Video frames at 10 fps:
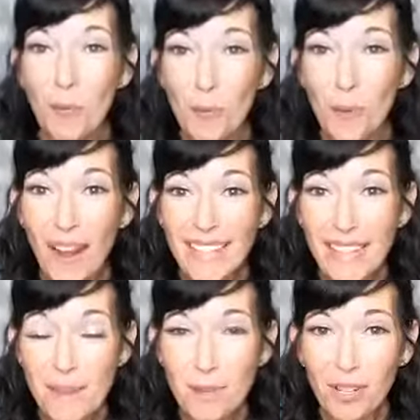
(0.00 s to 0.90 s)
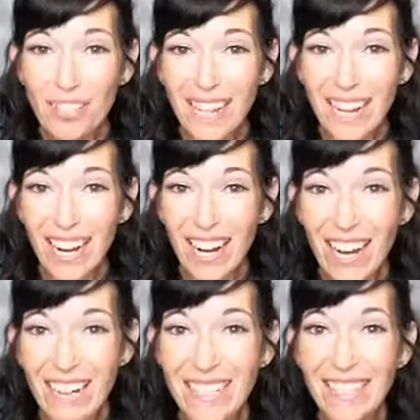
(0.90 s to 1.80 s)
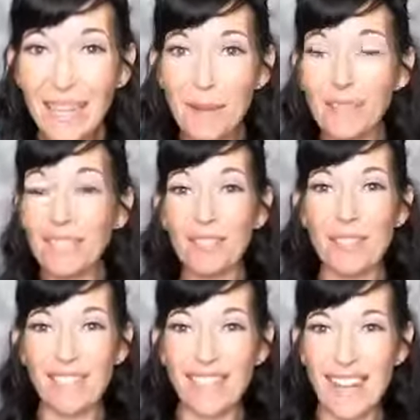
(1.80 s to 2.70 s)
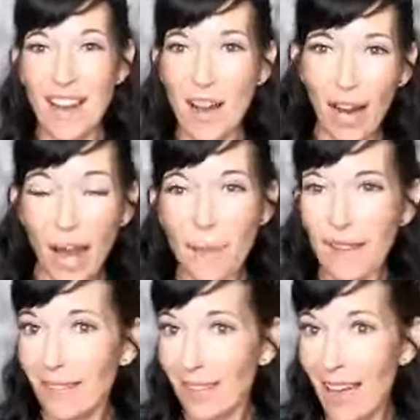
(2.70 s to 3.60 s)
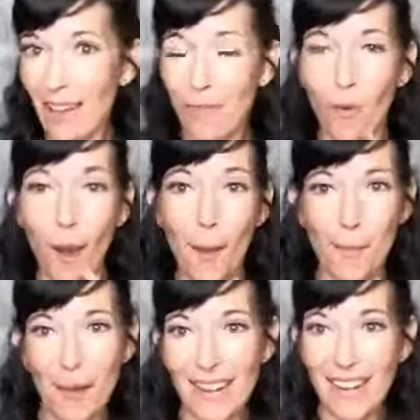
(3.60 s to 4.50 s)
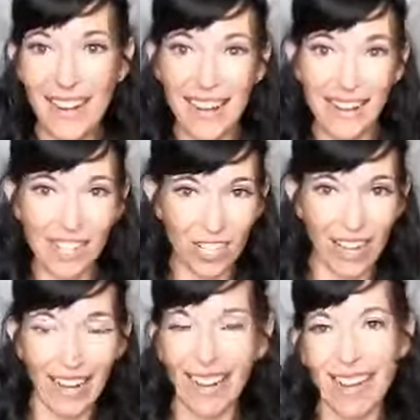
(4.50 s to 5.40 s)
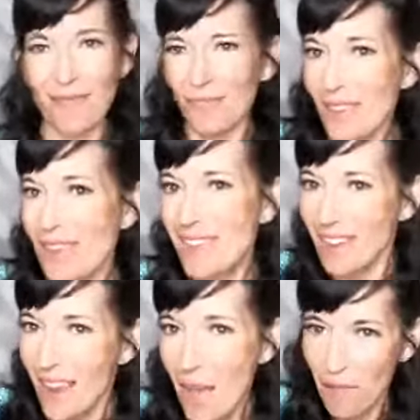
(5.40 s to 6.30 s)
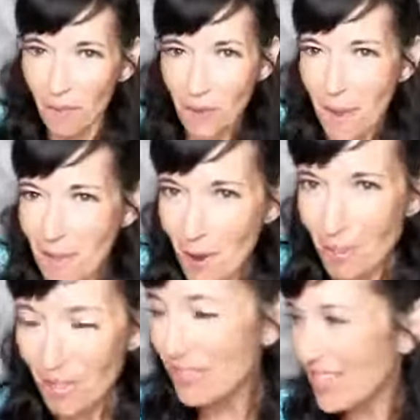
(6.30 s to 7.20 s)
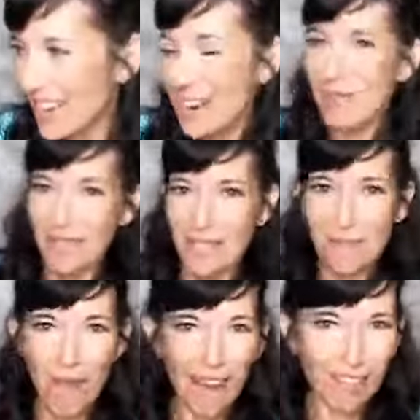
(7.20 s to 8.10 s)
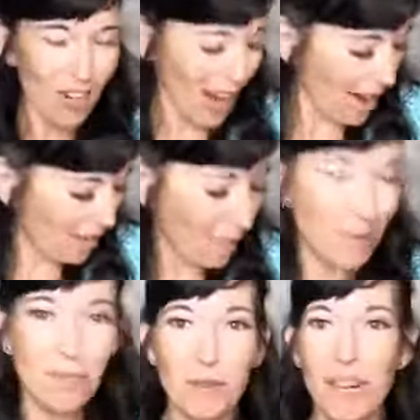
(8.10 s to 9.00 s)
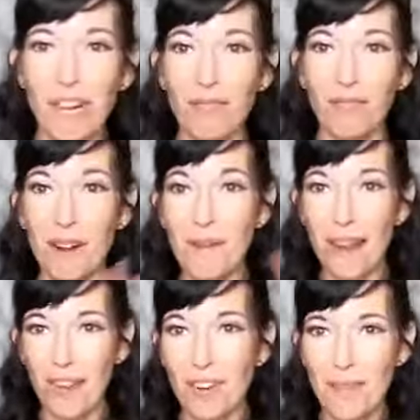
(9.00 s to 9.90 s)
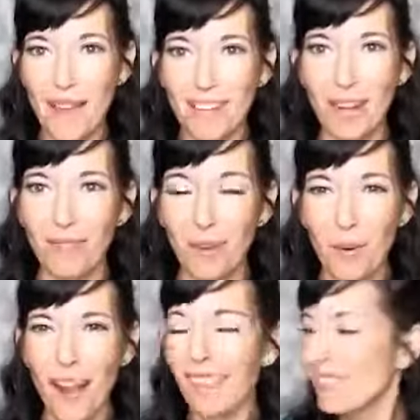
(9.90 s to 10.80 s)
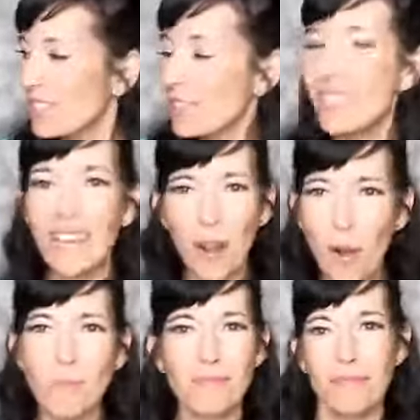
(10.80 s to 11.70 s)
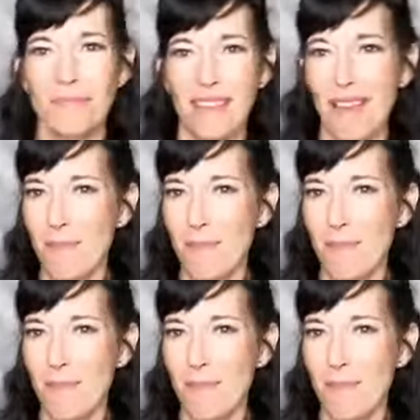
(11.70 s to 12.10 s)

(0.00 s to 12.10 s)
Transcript: What's up, gold diggers? Kimberly Olson here, coming in live for a Monday night training. I'm feeling my mojo tonight with this backdrop. I've been doing it in front of my other backdrop for a while, and this feels like home to me.